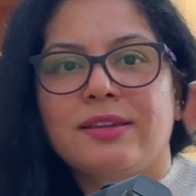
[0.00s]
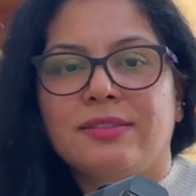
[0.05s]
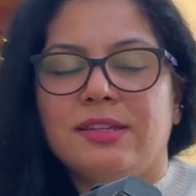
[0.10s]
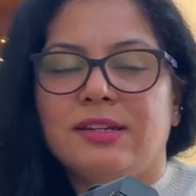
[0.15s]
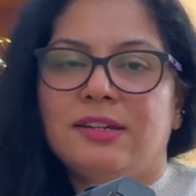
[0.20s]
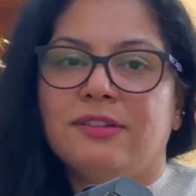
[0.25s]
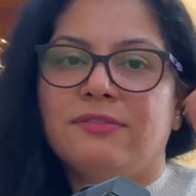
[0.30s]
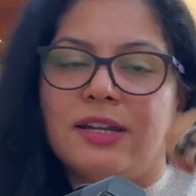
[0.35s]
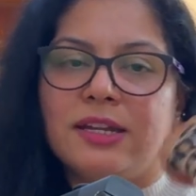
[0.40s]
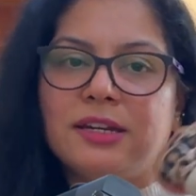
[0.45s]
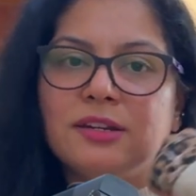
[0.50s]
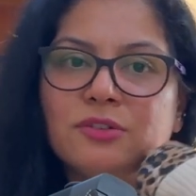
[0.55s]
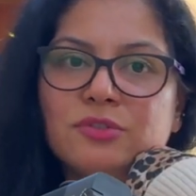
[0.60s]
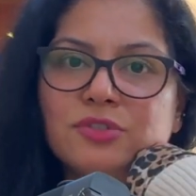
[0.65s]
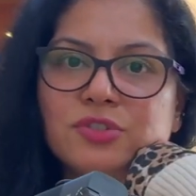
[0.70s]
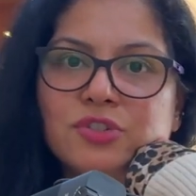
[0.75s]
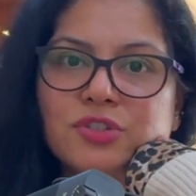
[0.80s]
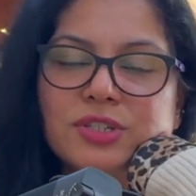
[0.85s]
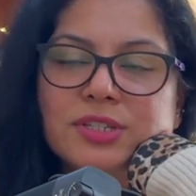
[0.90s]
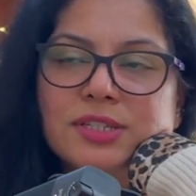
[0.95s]
the divine
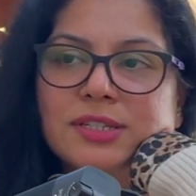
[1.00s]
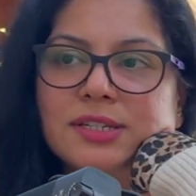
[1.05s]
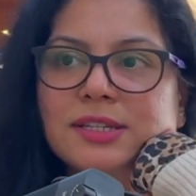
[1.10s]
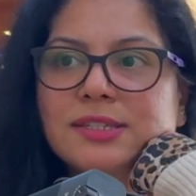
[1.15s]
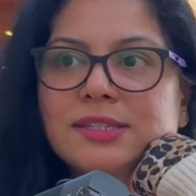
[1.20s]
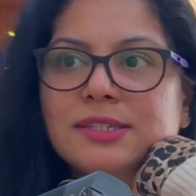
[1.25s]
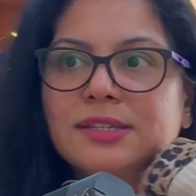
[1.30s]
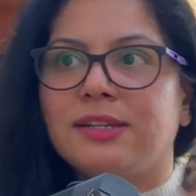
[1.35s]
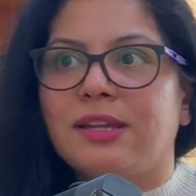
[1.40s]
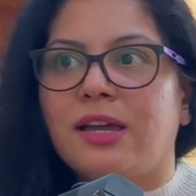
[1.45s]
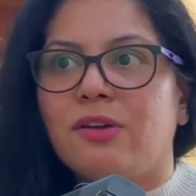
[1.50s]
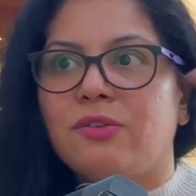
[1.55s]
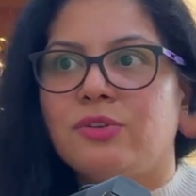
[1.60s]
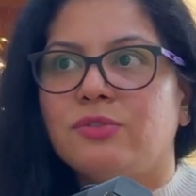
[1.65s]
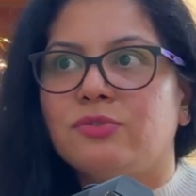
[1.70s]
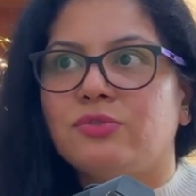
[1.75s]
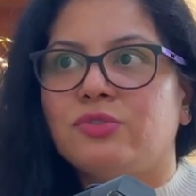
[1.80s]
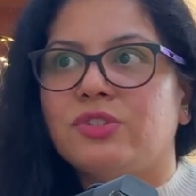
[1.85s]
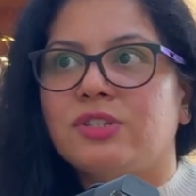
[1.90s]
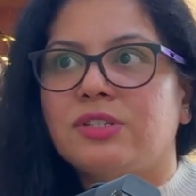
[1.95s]
consciousness, and now
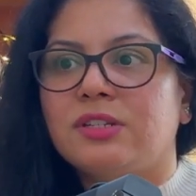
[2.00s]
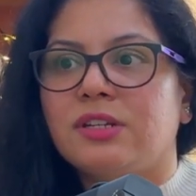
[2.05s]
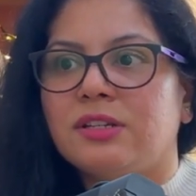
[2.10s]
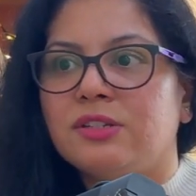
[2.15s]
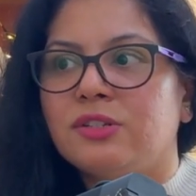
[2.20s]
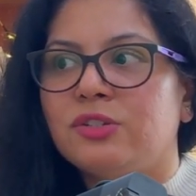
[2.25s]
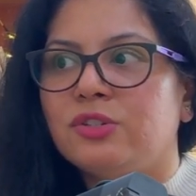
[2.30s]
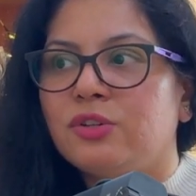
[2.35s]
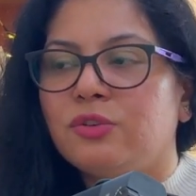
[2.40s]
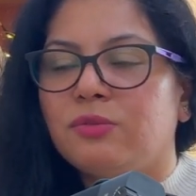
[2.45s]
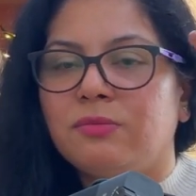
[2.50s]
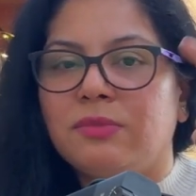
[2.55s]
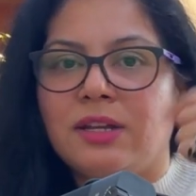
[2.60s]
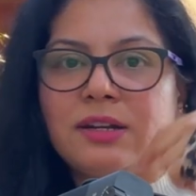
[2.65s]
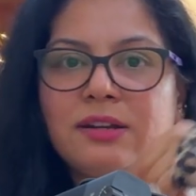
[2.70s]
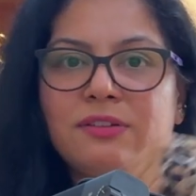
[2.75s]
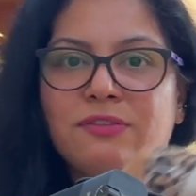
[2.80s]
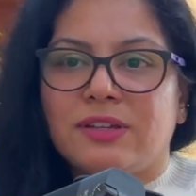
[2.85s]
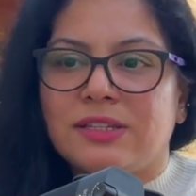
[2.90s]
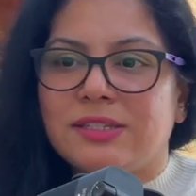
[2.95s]
you just assume
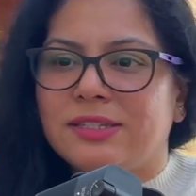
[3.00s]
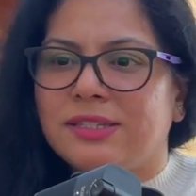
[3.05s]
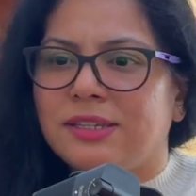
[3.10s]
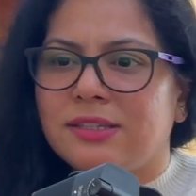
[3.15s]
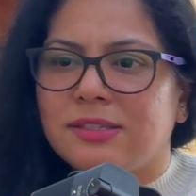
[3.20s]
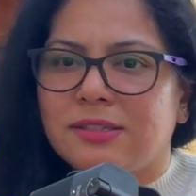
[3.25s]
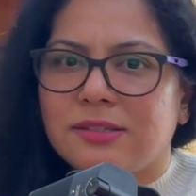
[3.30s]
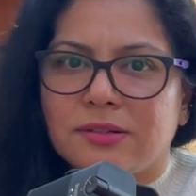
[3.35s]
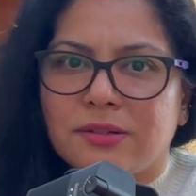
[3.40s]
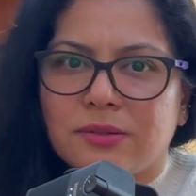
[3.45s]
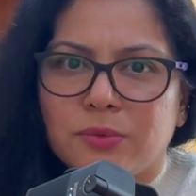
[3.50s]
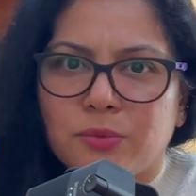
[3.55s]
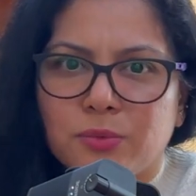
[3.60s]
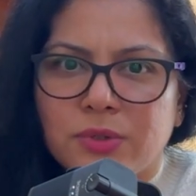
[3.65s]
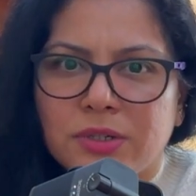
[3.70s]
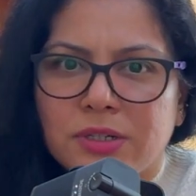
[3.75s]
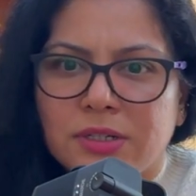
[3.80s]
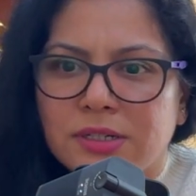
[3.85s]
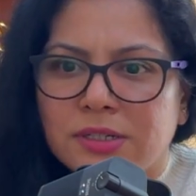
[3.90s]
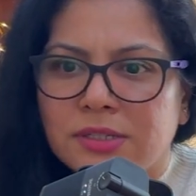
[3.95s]
that if I say certain
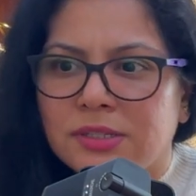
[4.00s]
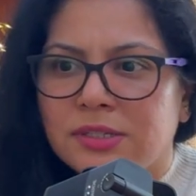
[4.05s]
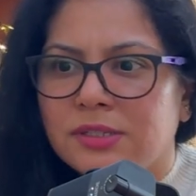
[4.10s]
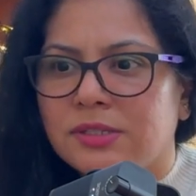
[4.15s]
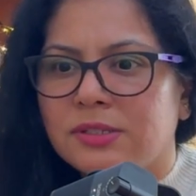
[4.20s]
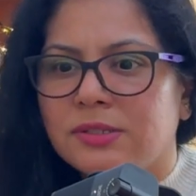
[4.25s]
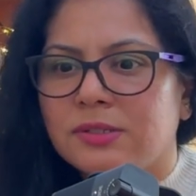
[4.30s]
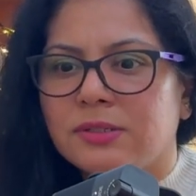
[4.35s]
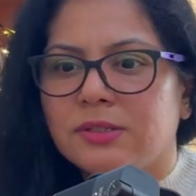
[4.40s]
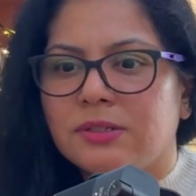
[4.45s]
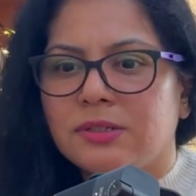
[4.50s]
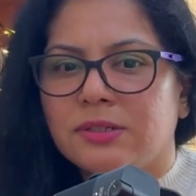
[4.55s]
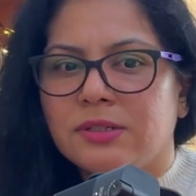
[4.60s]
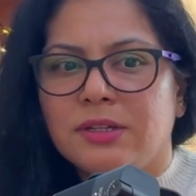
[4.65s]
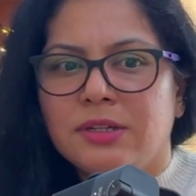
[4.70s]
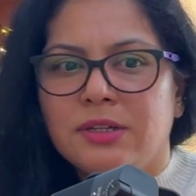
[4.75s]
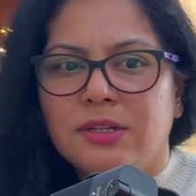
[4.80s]
words and certain